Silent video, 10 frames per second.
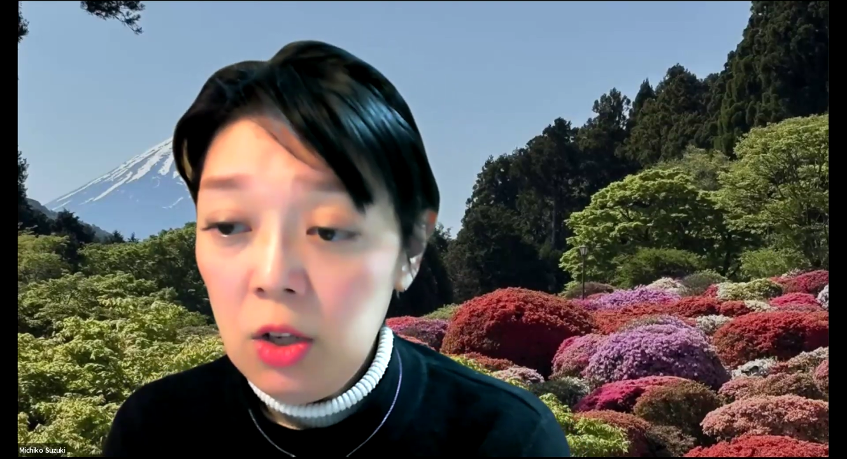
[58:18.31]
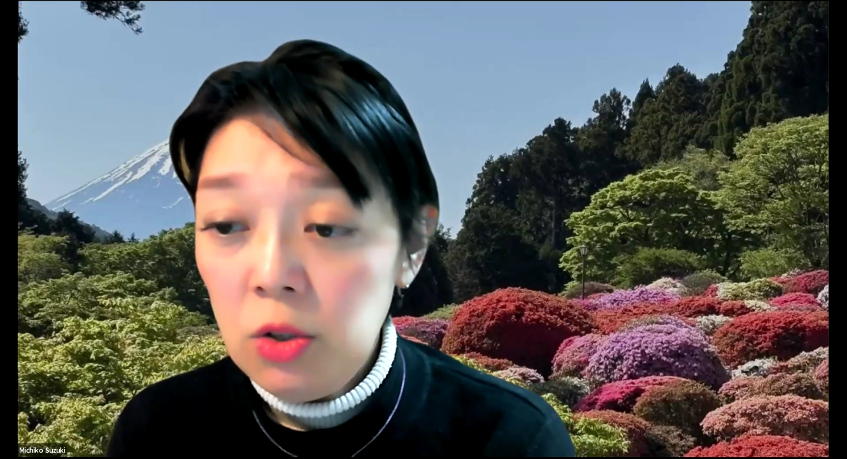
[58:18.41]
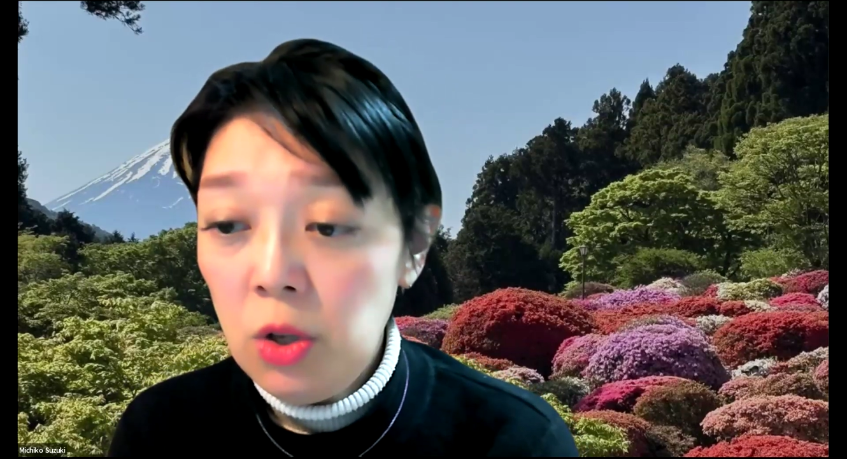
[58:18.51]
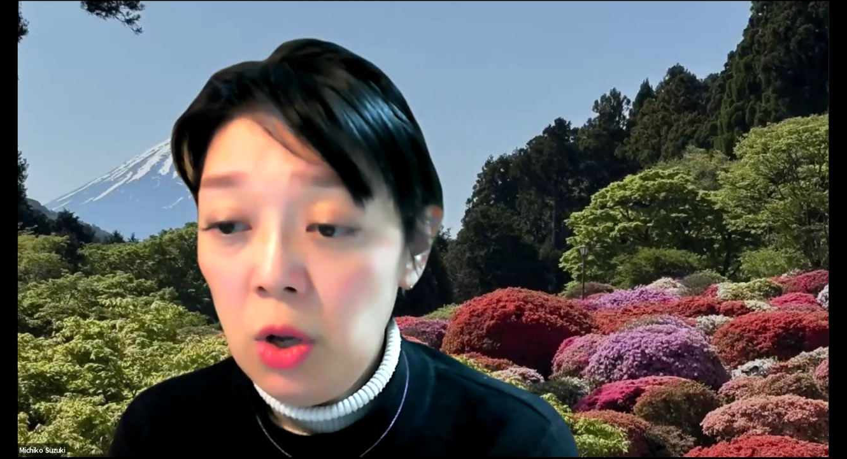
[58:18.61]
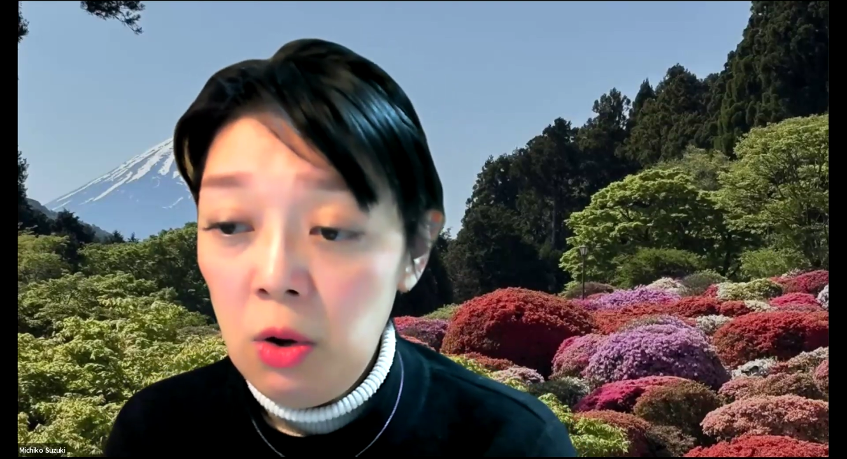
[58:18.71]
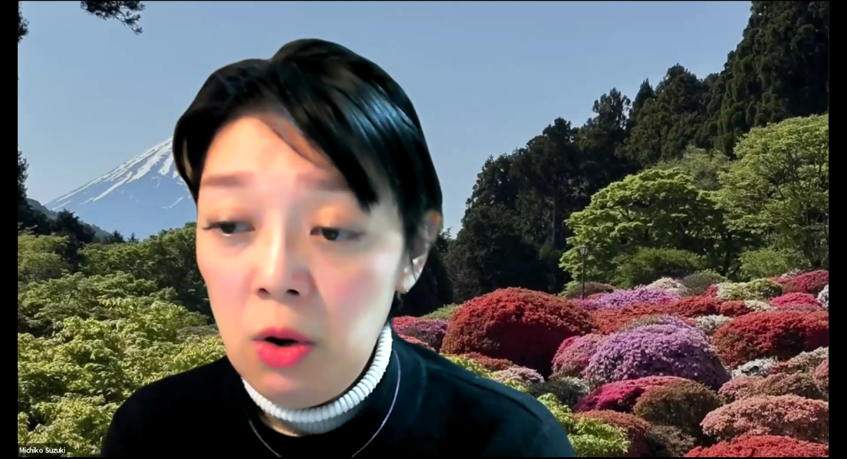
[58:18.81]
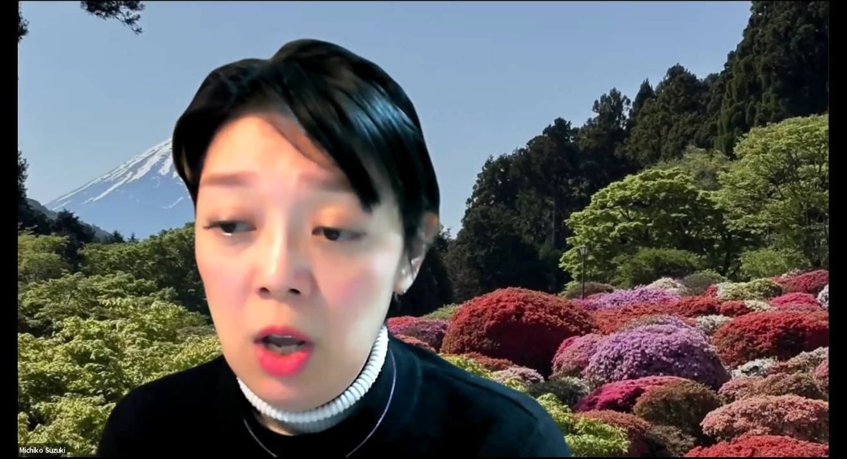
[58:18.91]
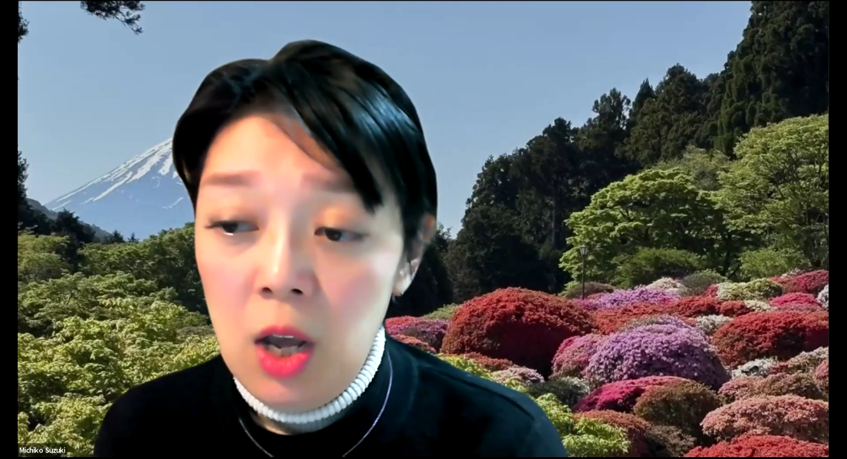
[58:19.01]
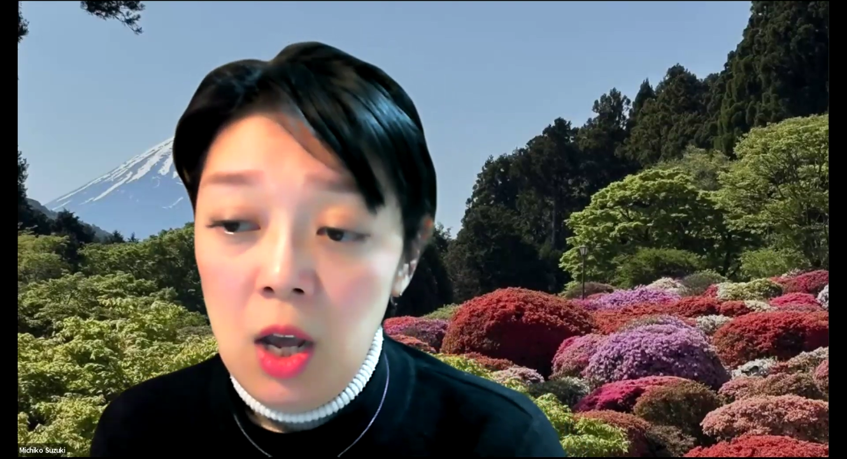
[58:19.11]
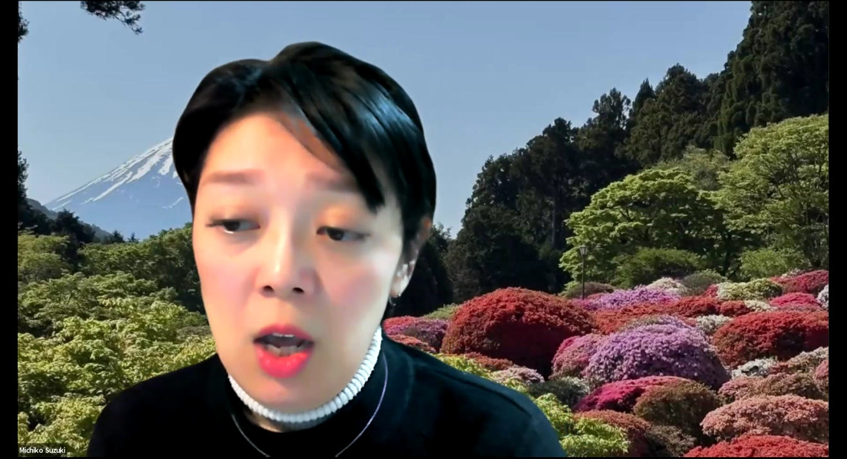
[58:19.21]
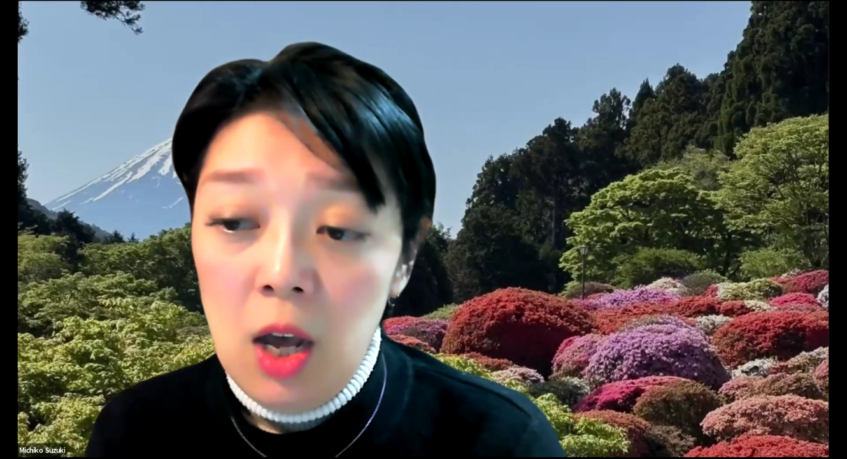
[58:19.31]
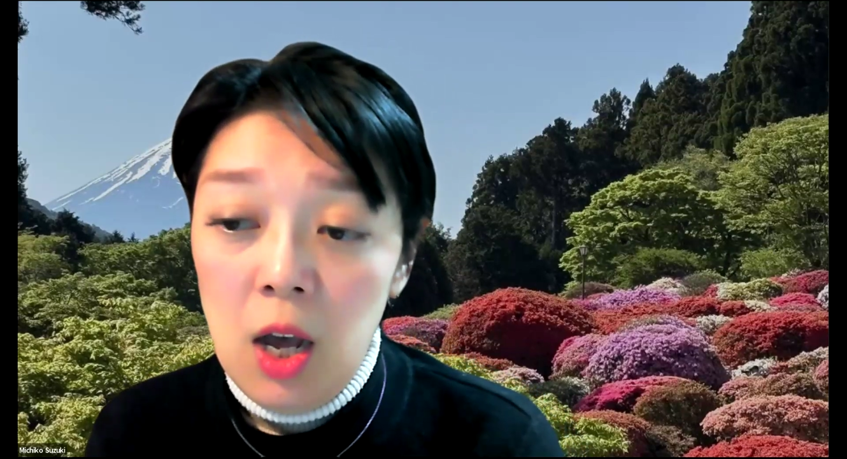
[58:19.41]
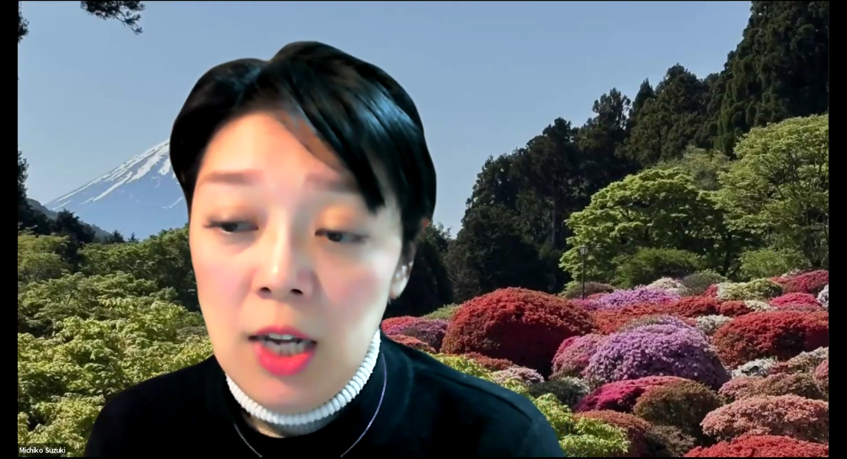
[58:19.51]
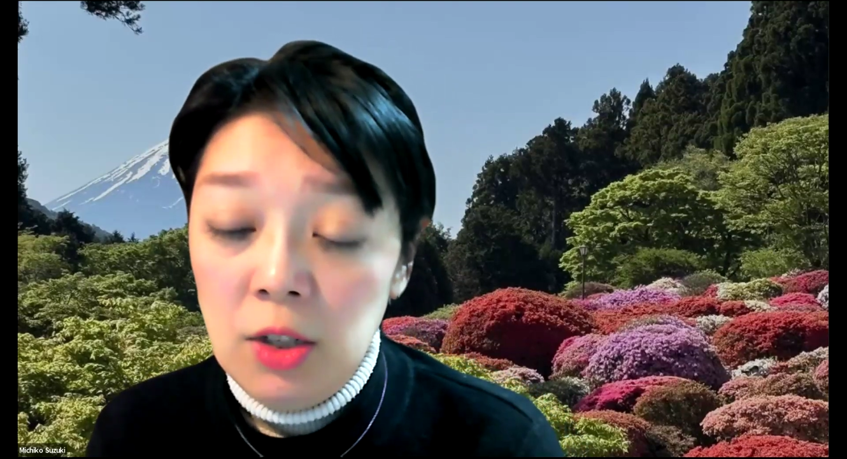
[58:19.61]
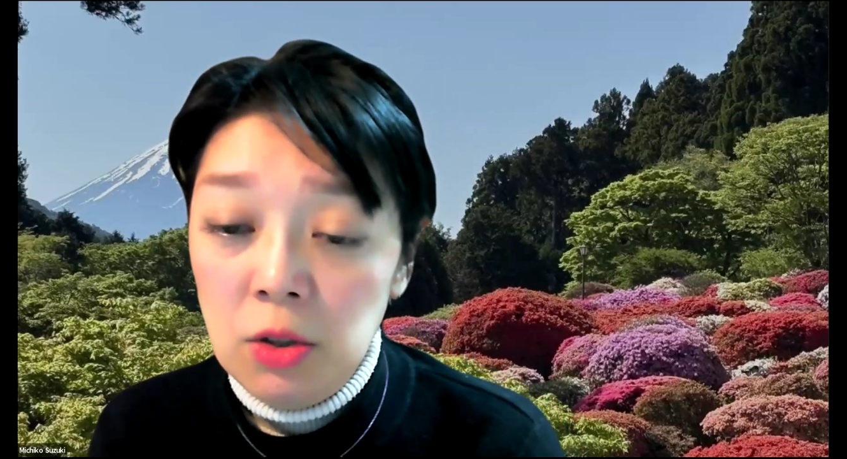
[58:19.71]
So
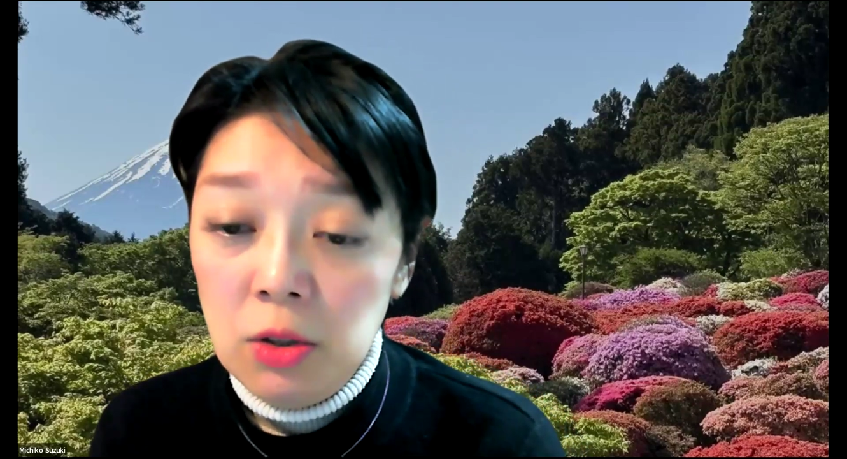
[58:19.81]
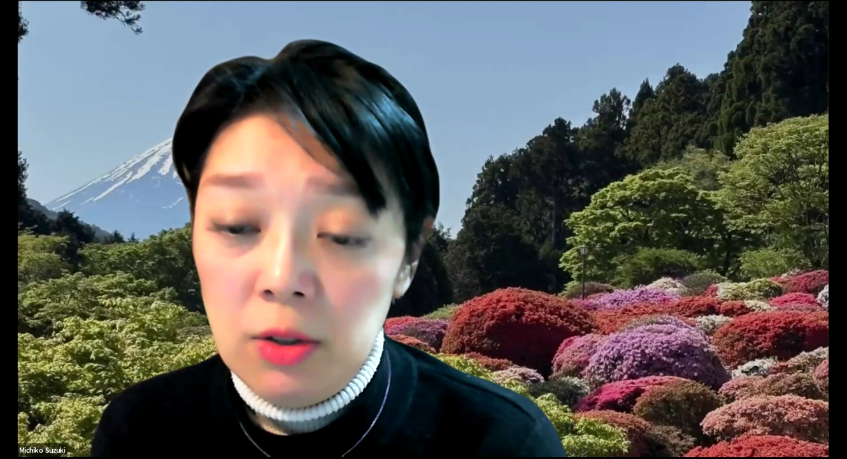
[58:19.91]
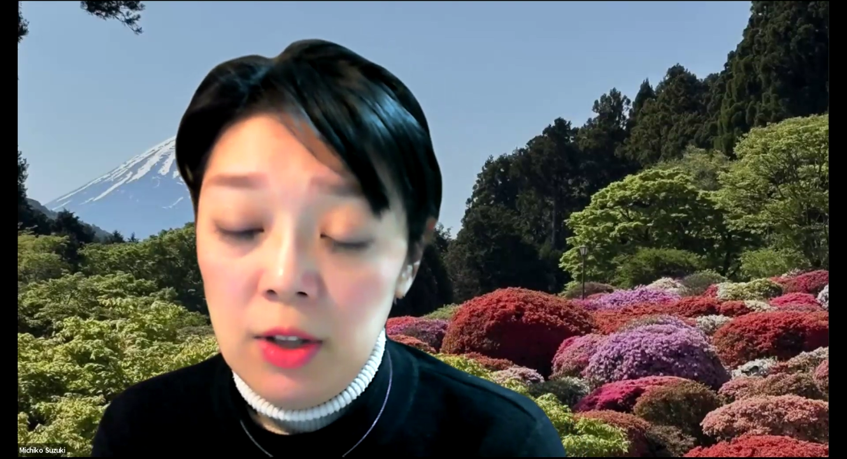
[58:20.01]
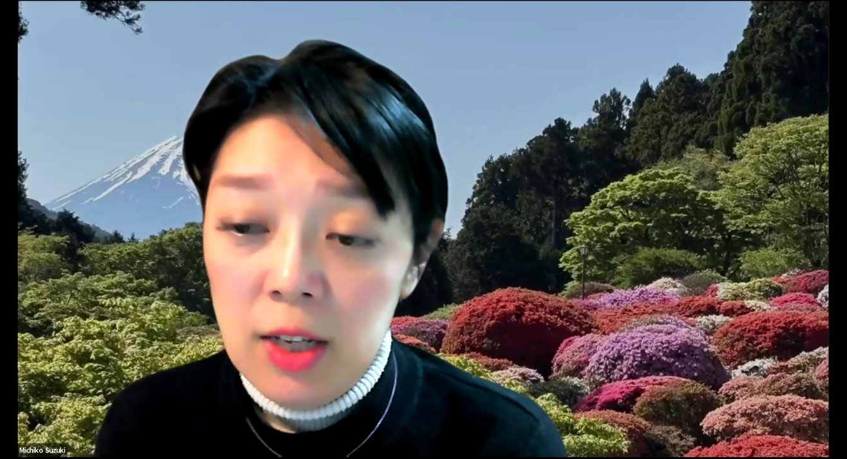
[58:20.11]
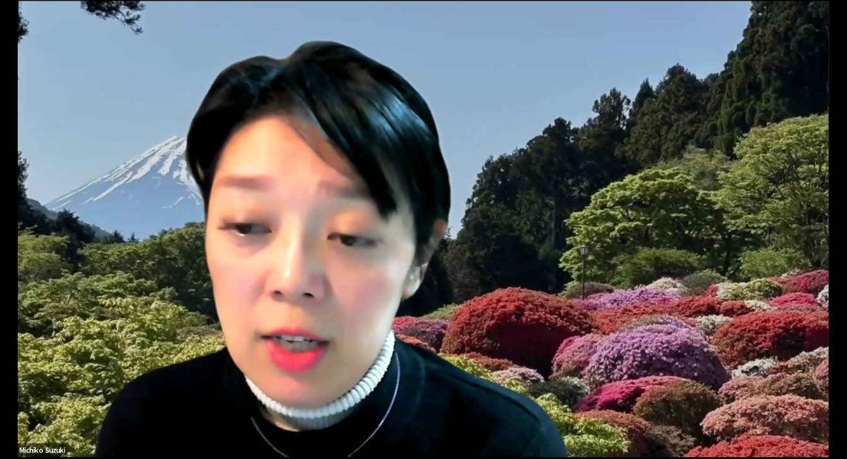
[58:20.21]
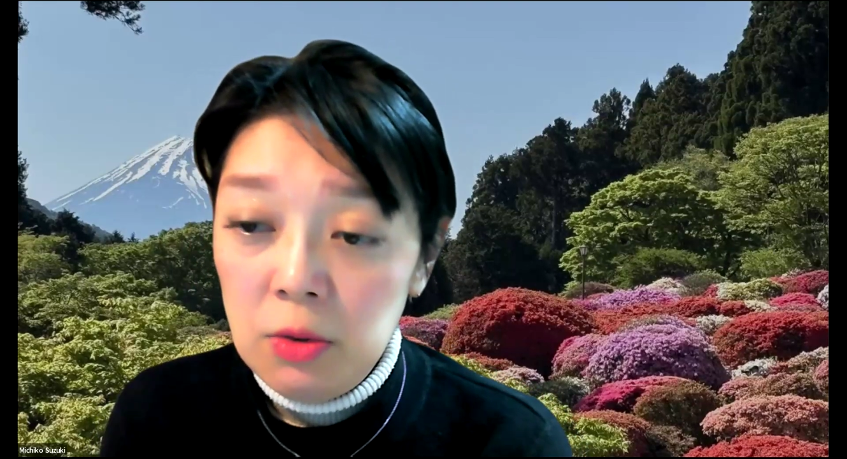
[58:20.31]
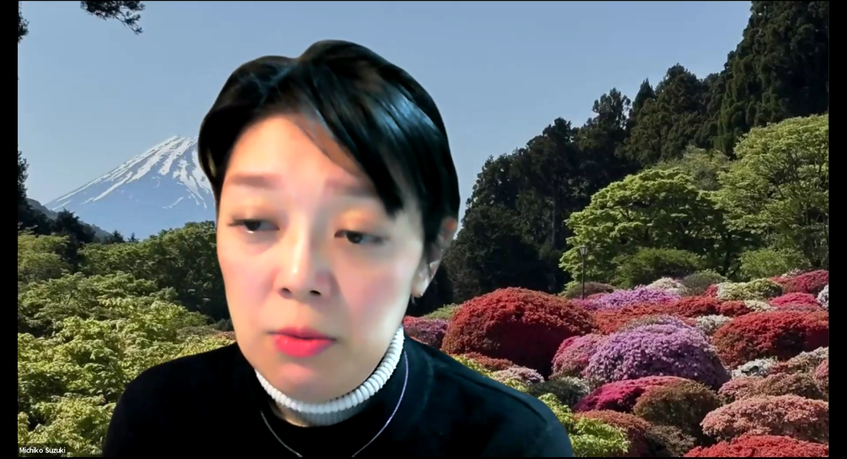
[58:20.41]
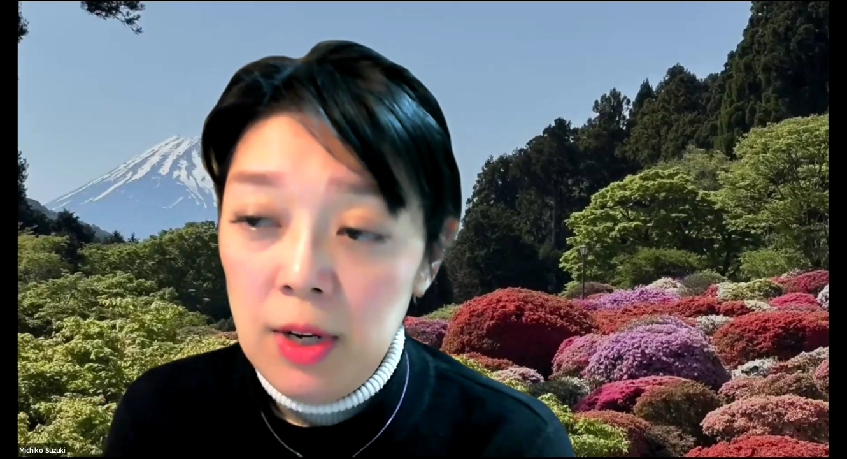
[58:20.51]
I don't think it's